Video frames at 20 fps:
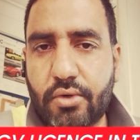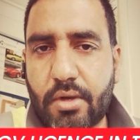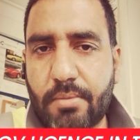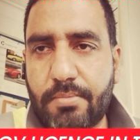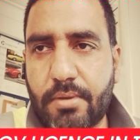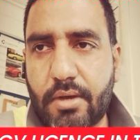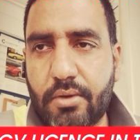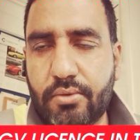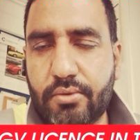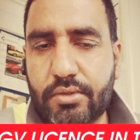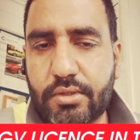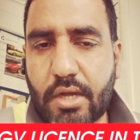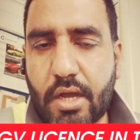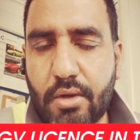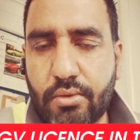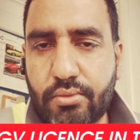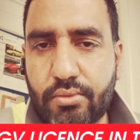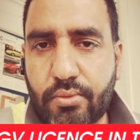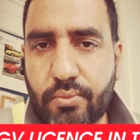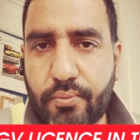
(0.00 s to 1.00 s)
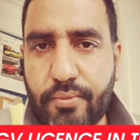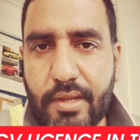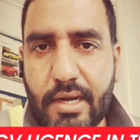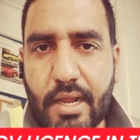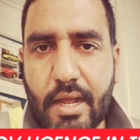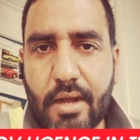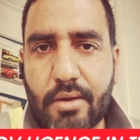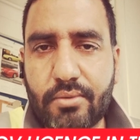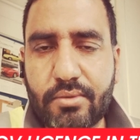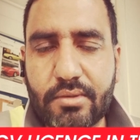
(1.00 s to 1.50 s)
about how to fill
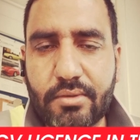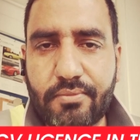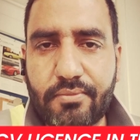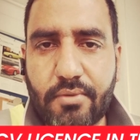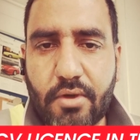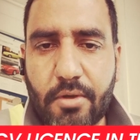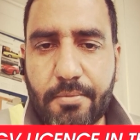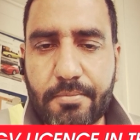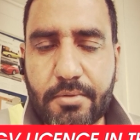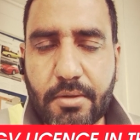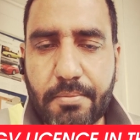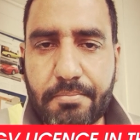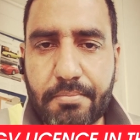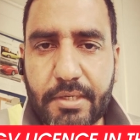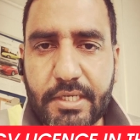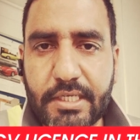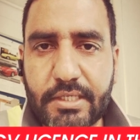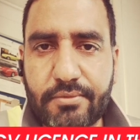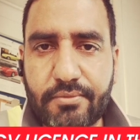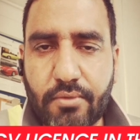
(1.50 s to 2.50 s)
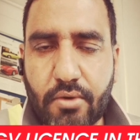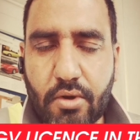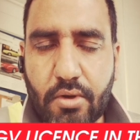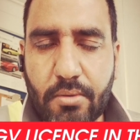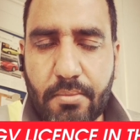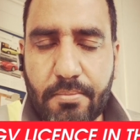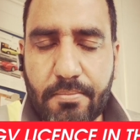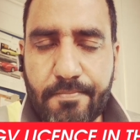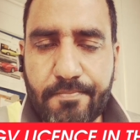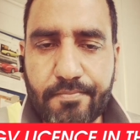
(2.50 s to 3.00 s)
out the form, complete
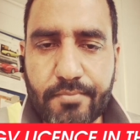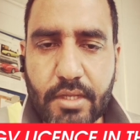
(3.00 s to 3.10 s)
form,